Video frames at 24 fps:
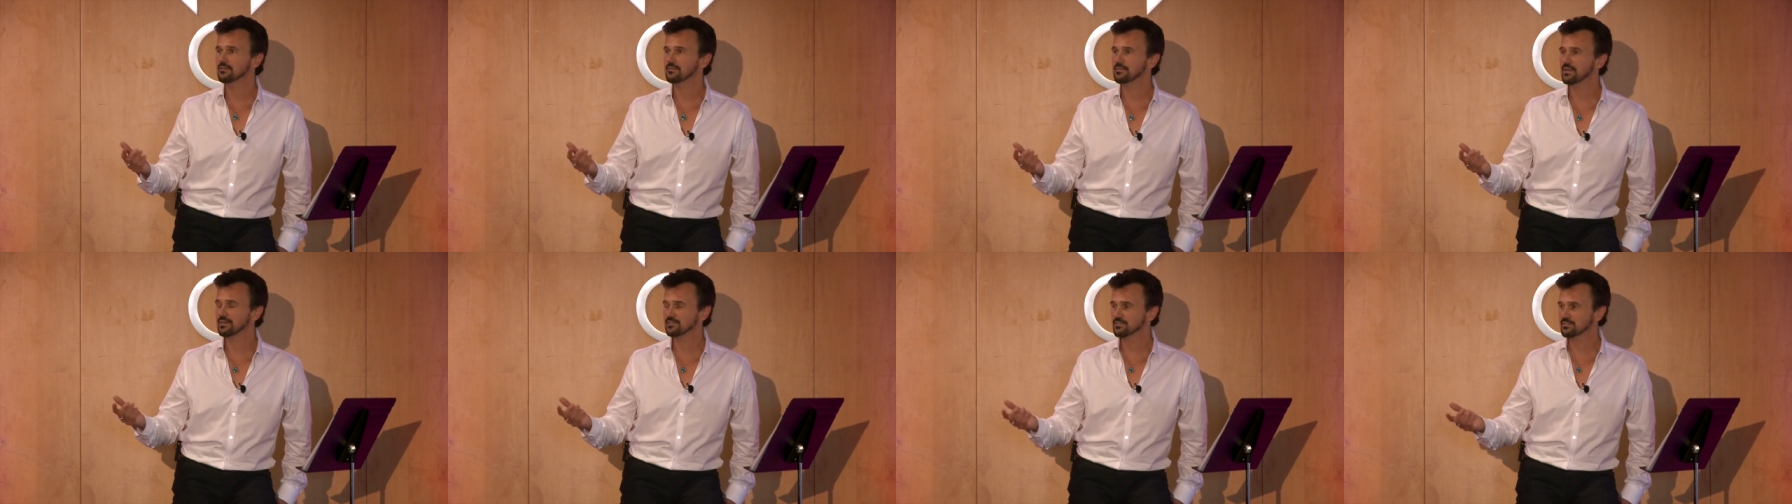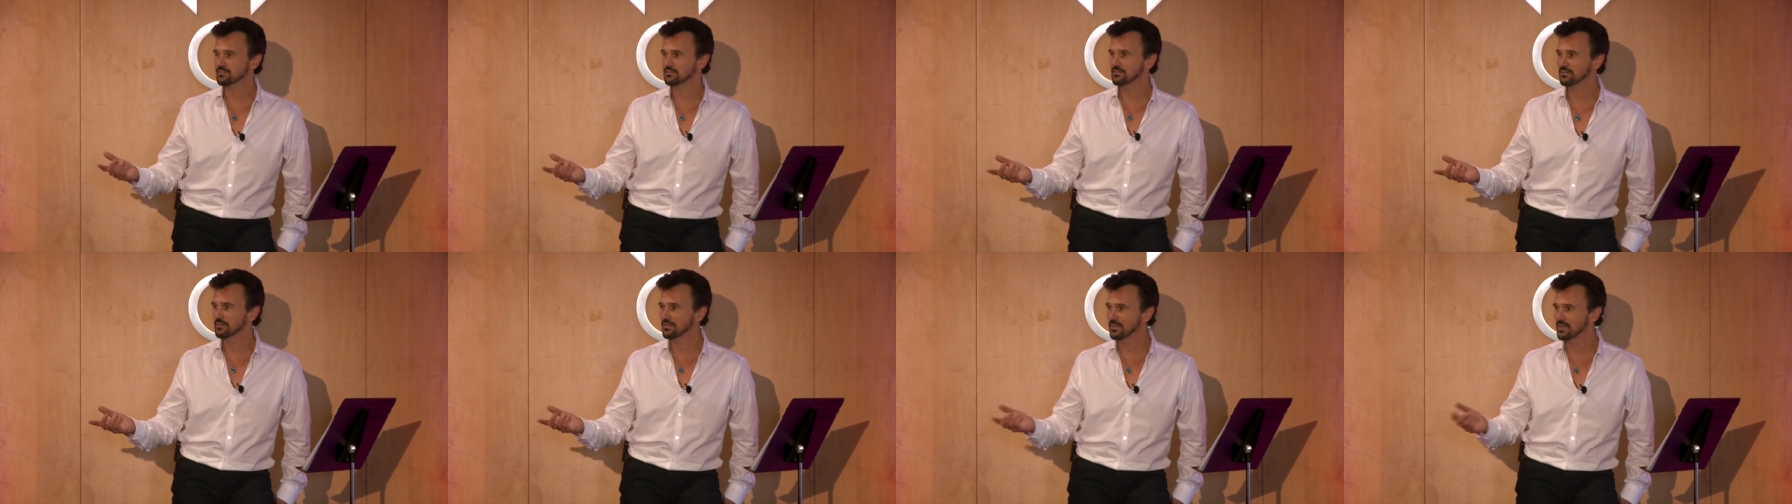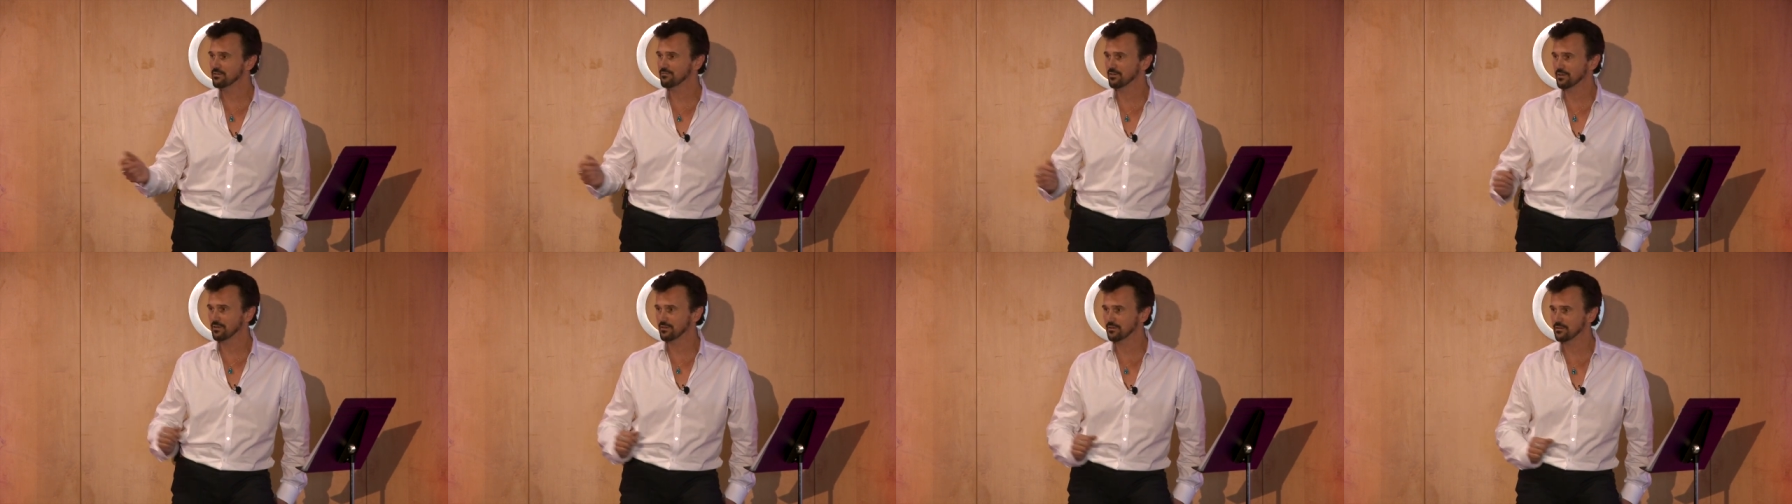that's
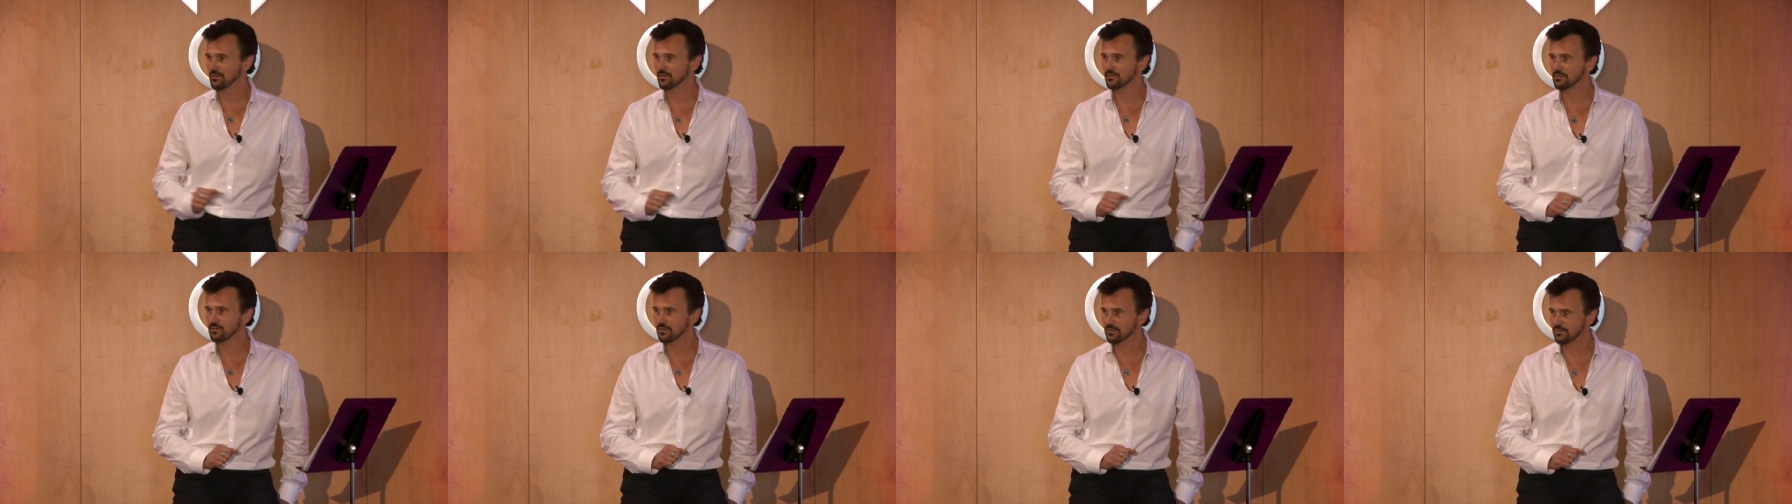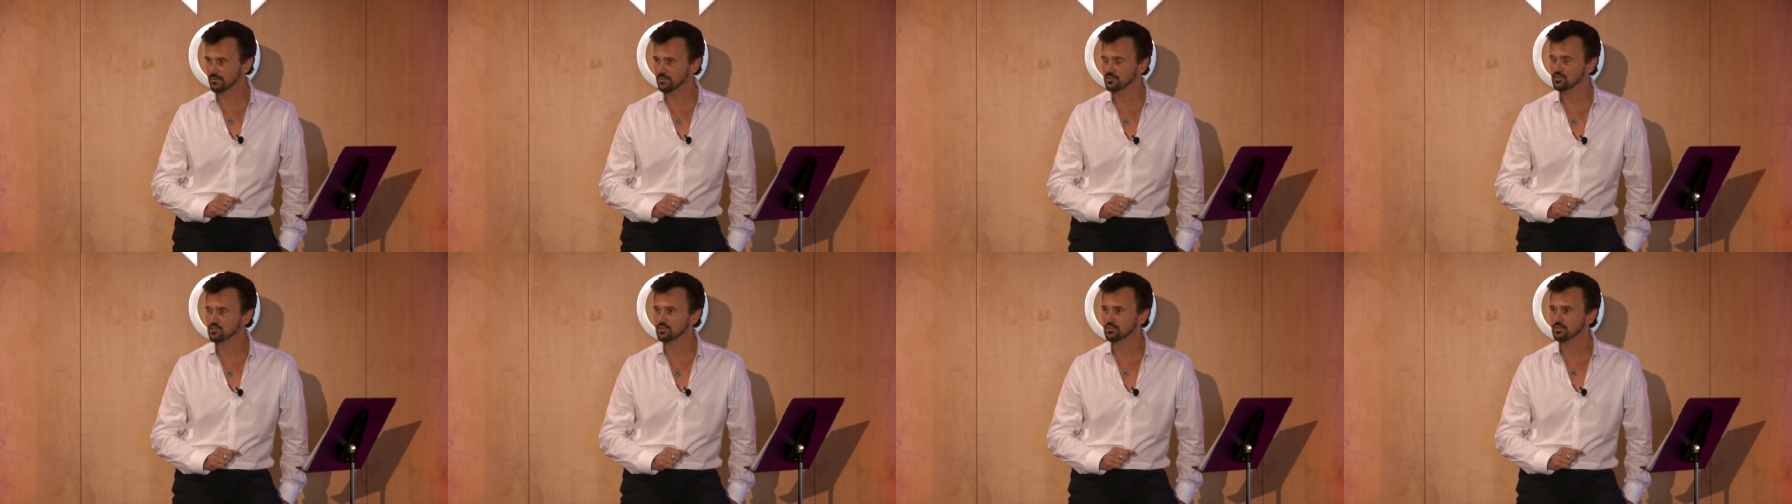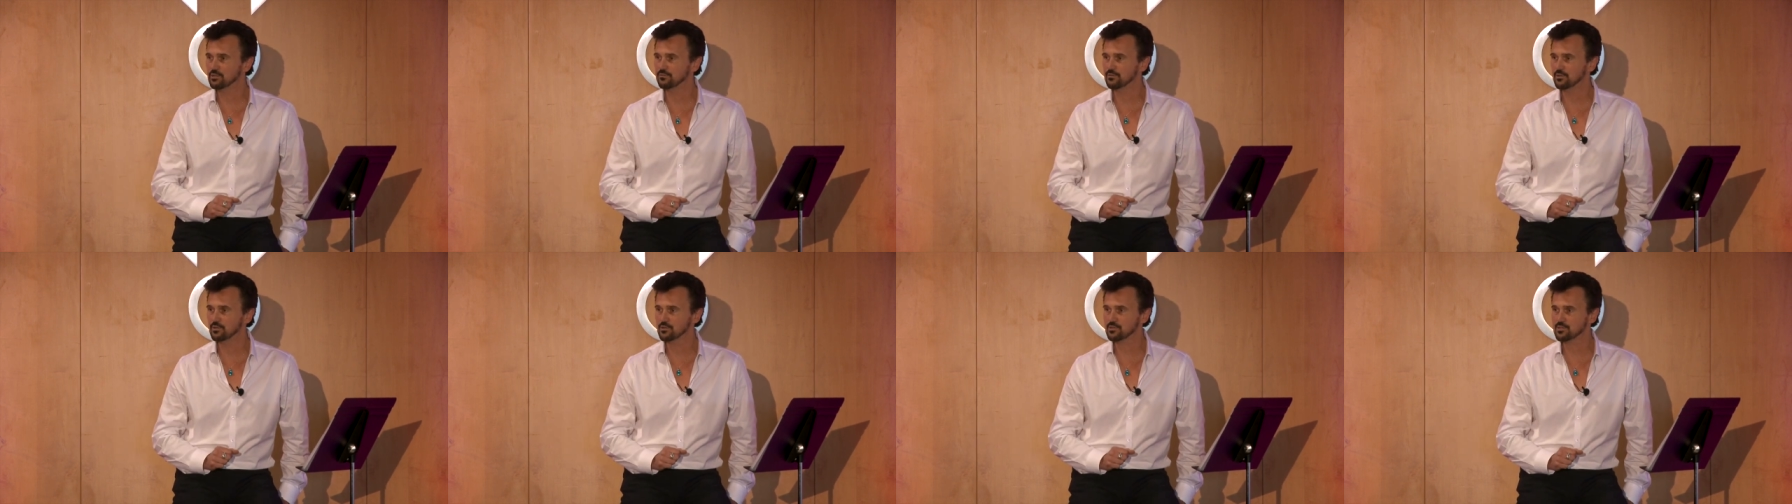living in this
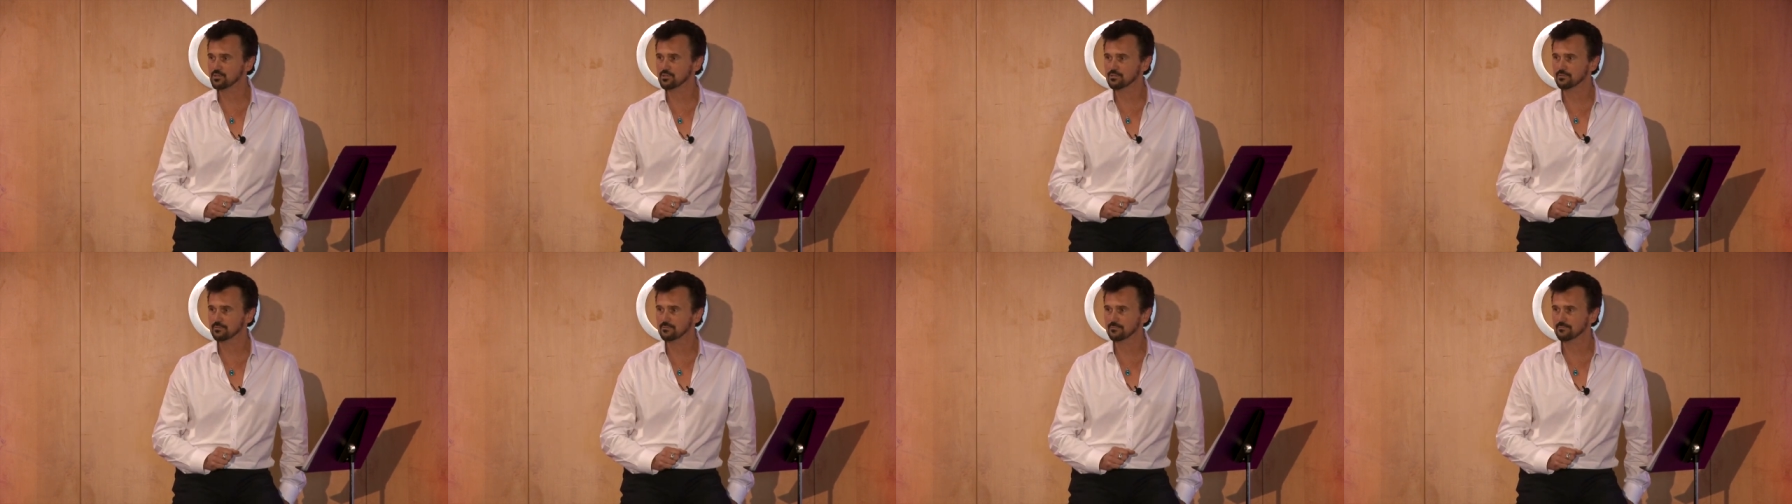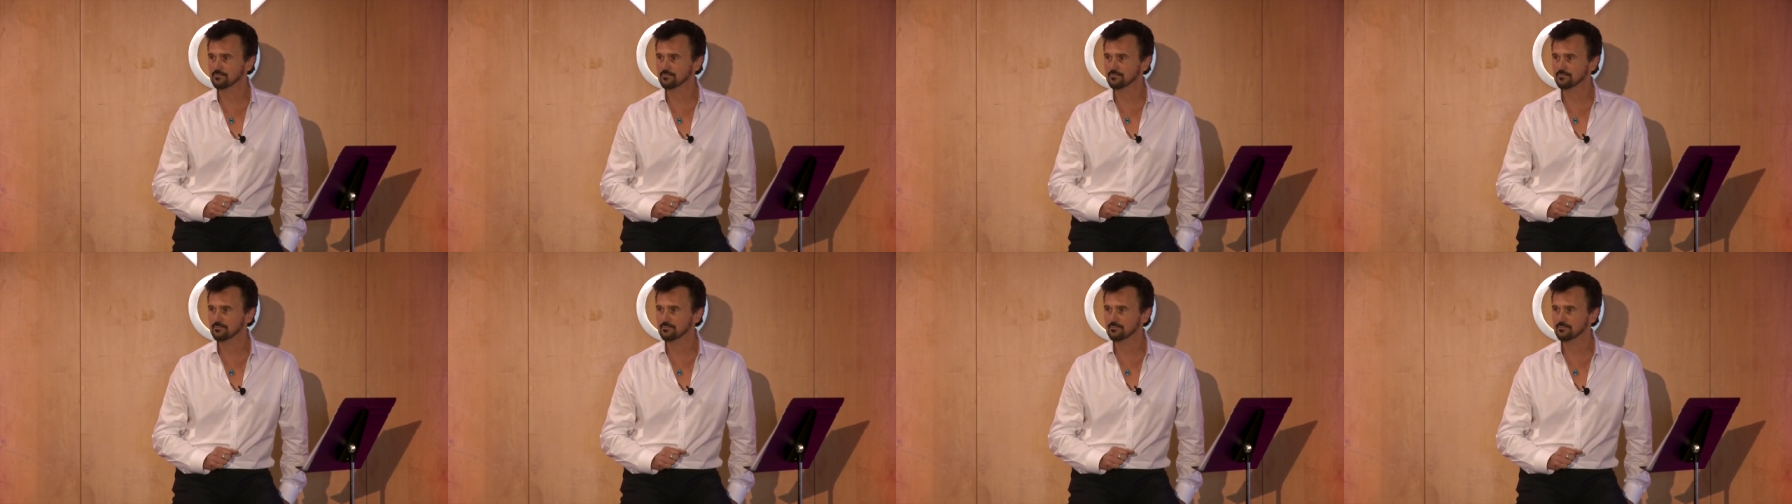universe.